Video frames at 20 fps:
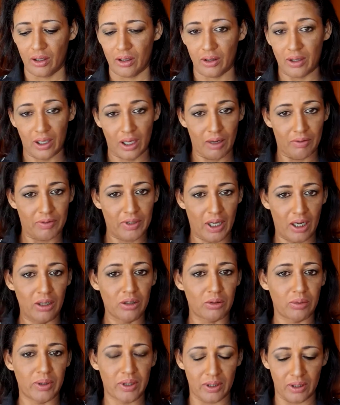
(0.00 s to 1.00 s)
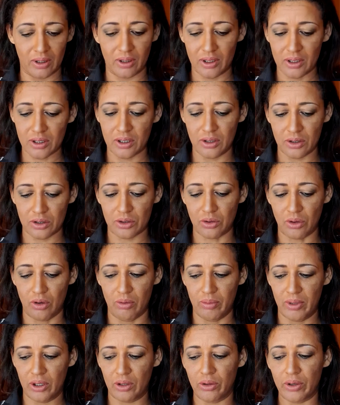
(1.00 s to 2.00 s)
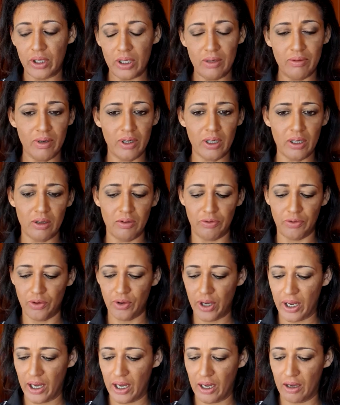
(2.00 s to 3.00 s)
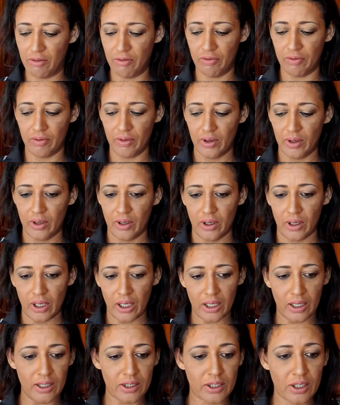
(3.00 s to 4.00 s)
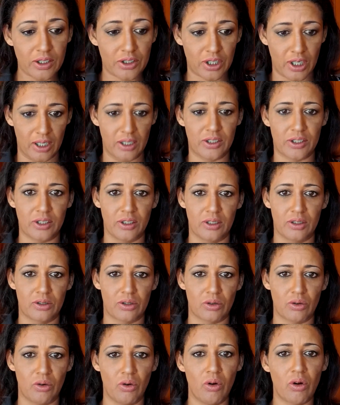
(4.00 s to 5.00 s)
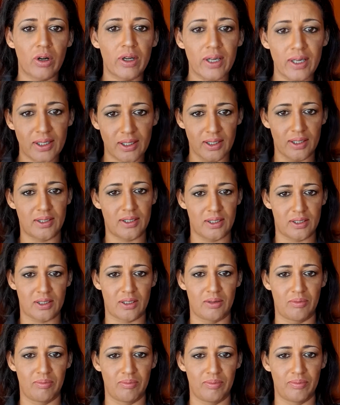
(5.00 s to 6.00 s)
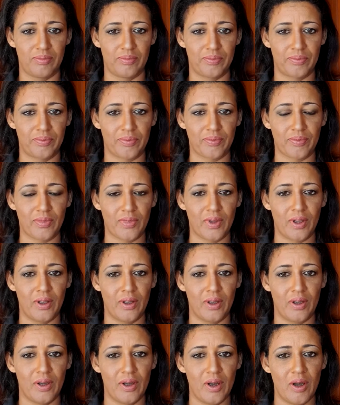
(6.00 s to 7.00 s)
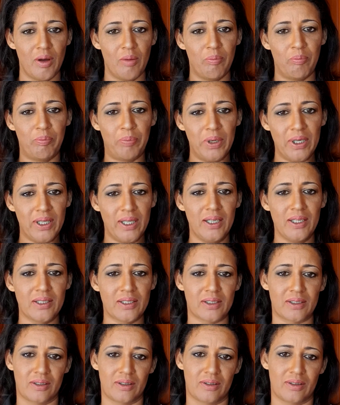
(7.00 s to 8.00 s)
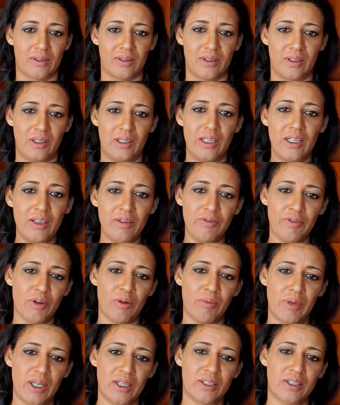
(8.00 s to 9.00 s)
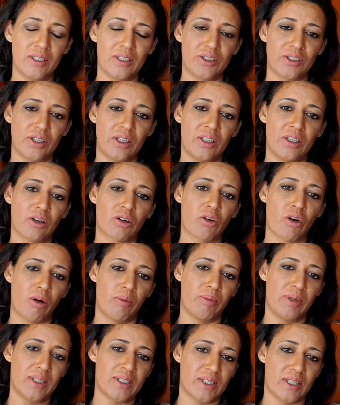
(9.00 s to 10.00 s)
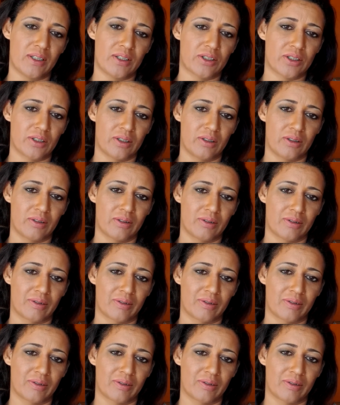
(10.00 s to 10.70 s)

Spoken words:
that I've dealt with in this installment, or even if you have any suggestions or criticism, please leave your message in the comment section.